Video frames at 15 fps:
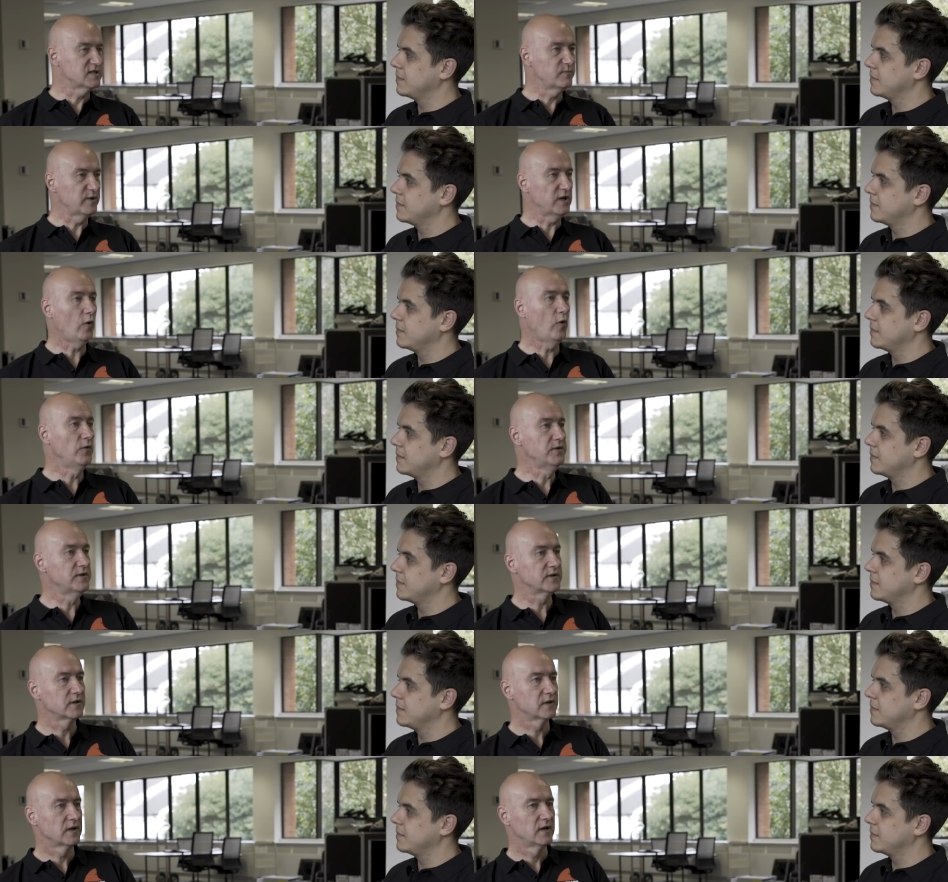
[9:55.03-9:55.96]
Speaker 1: It's
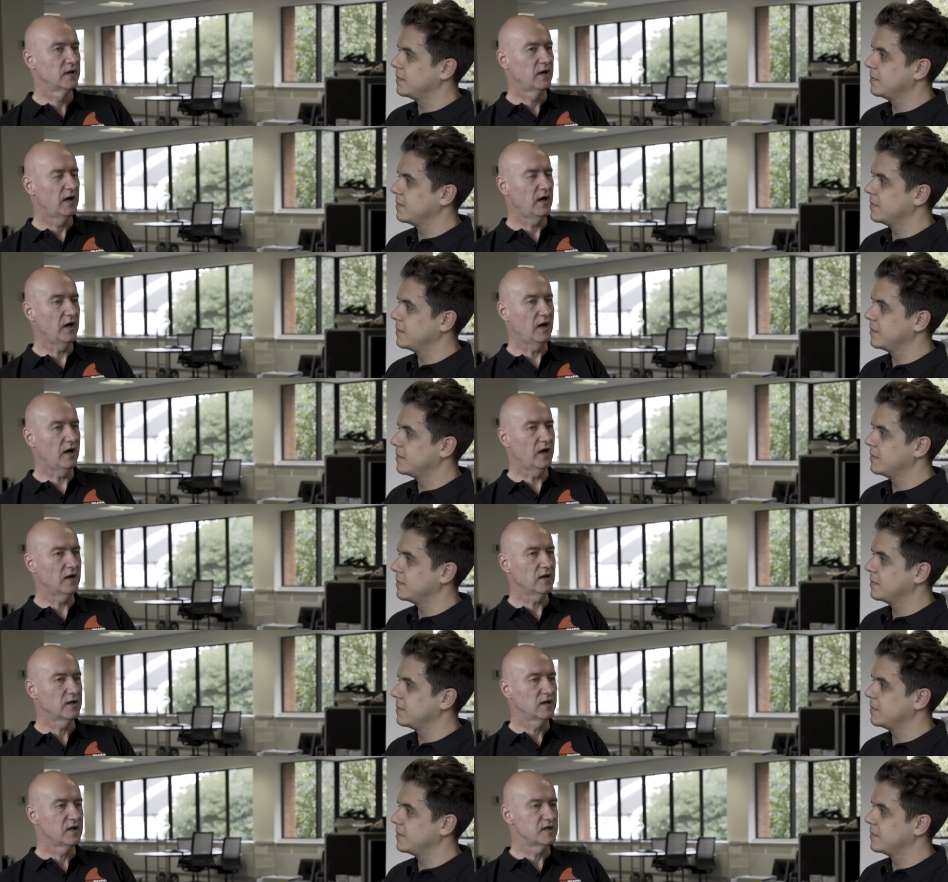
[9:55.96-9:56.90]
beyond
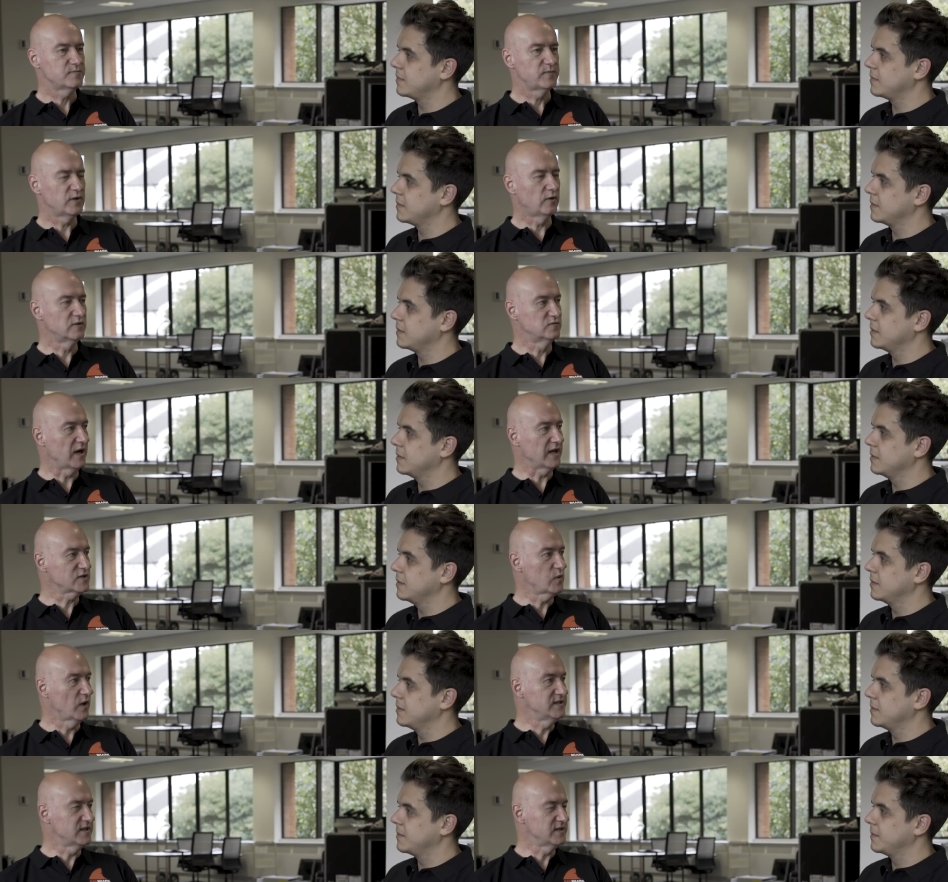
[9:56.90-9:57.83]
REC
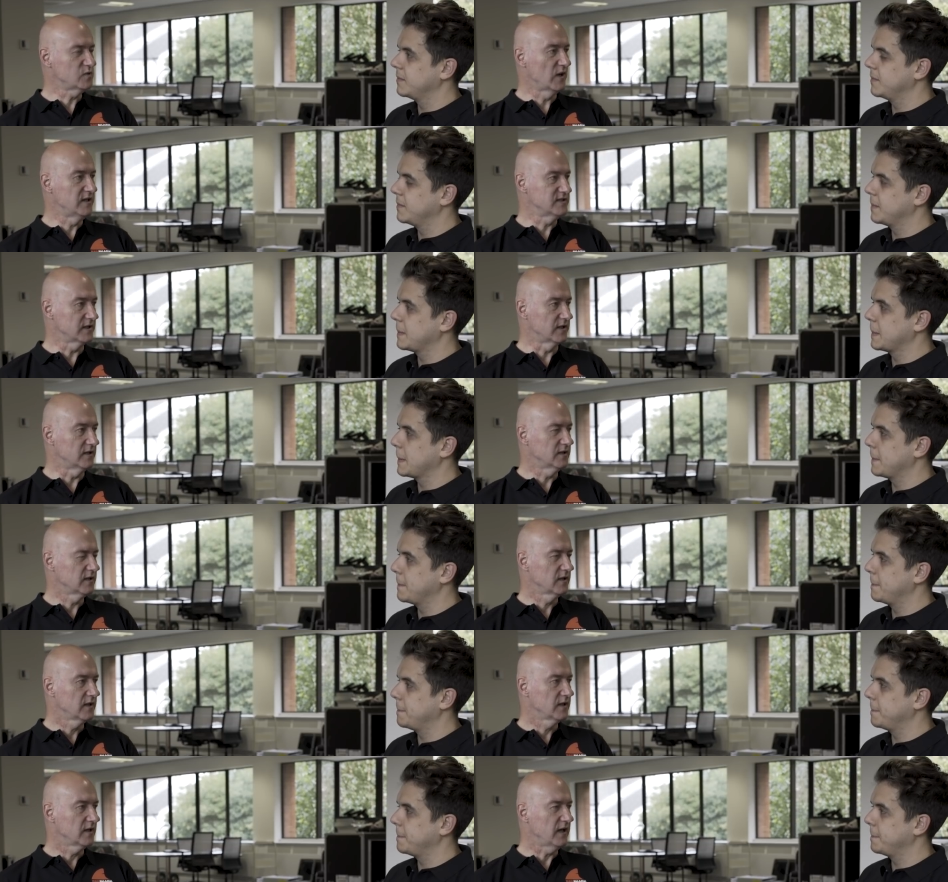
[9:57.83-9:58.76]
2020.
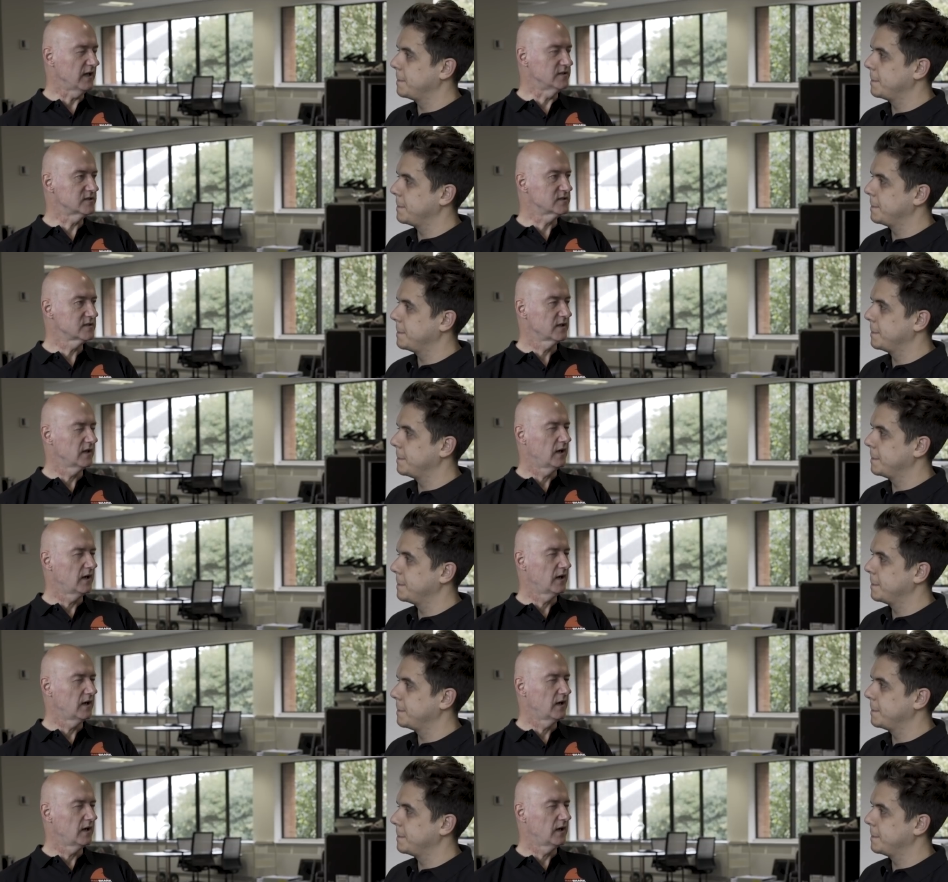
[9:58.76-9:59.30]
It's